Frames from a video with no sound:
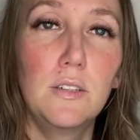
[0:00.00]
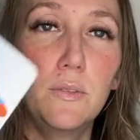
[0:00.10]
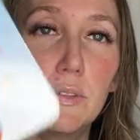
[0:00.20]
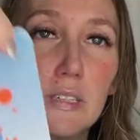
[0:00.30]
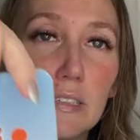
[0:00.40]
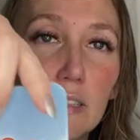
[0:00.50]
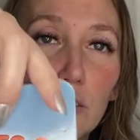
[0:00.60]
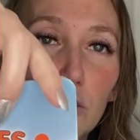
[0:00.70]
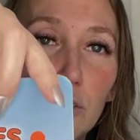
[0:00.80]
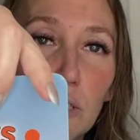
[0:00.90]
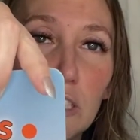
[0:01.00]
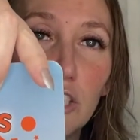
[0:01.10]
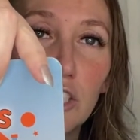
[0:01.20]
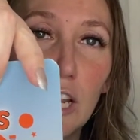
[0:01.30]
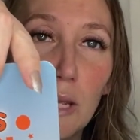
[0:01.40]
where it tells you each
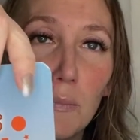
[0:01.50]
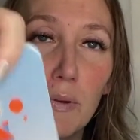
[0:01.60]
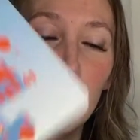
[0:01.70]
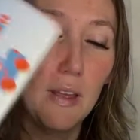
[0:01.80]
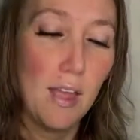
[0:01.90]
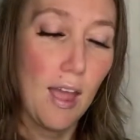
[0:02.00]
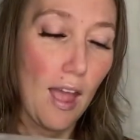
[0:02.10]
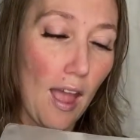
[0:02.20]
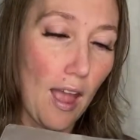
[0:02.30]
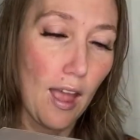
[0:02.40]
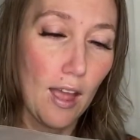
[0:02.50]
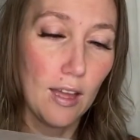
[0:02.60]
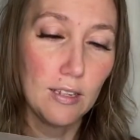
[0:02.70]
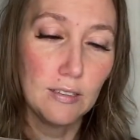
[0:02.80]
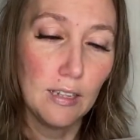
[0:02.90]
shape.
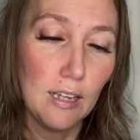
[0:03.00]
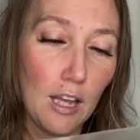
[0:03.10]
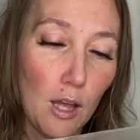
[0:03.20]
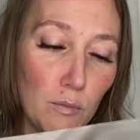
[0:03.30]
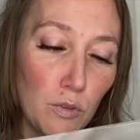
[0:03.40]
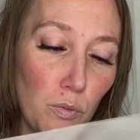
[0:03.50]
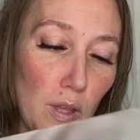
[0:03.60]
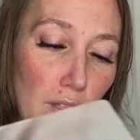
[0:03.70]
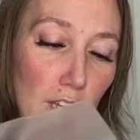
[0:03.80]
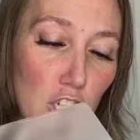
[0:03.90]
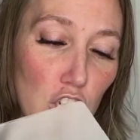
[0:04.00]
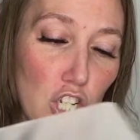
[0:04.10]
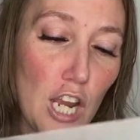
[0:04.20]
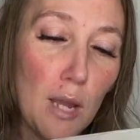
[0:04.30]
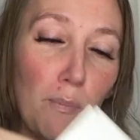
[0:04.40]
And it comes with
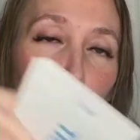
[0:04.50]
shape